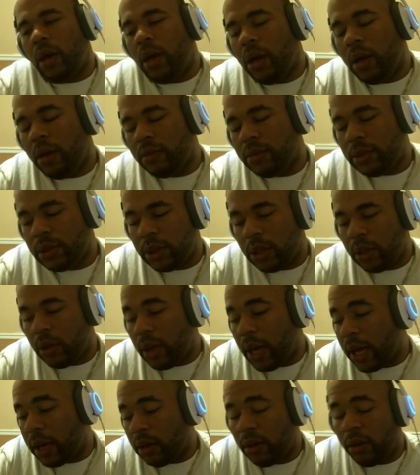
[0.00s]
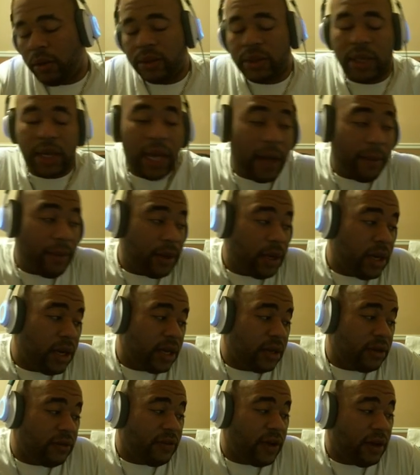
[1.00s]
So I don't know what's gonna happen in the next
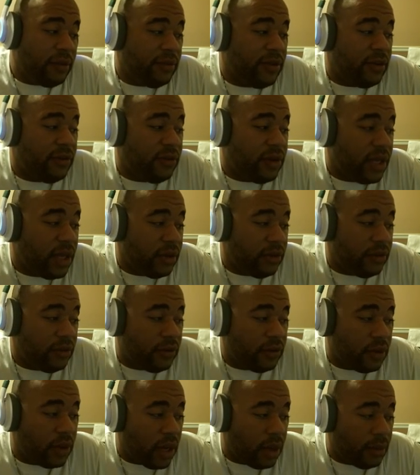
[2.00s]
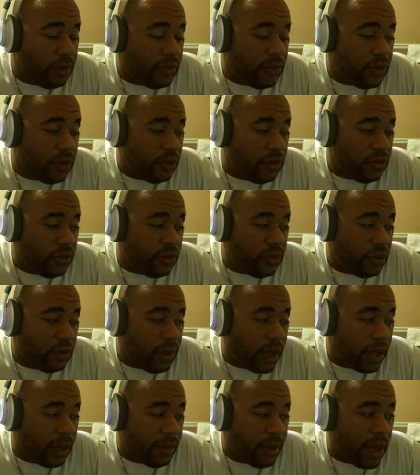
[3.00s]
5 to 7 days. I'm still just doing like
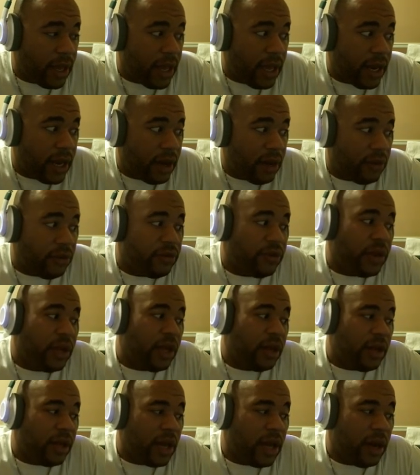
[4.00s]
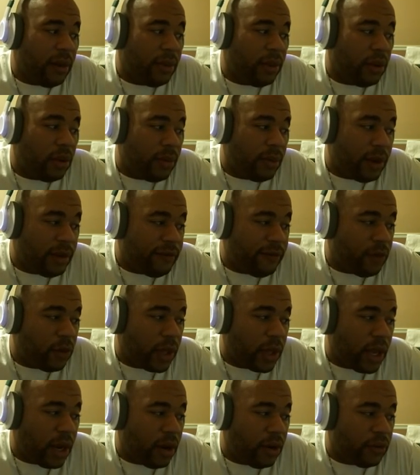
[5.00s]
my 8 hours a day of Diablo, or about 40
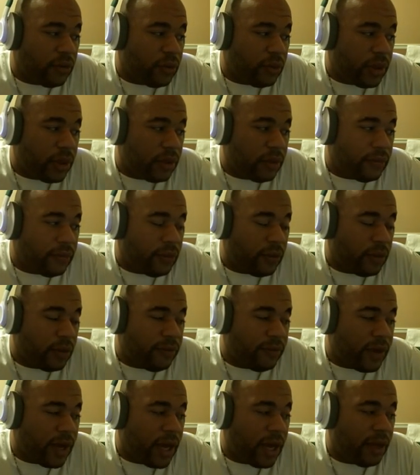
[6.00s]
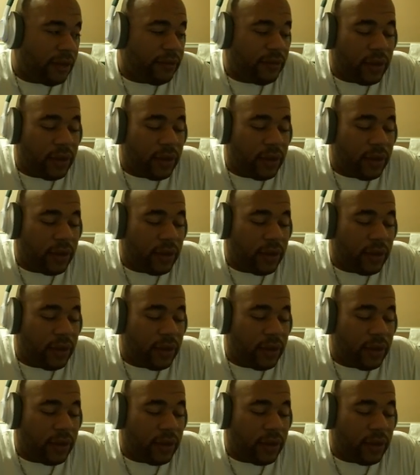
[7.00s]
hours a week, or 45.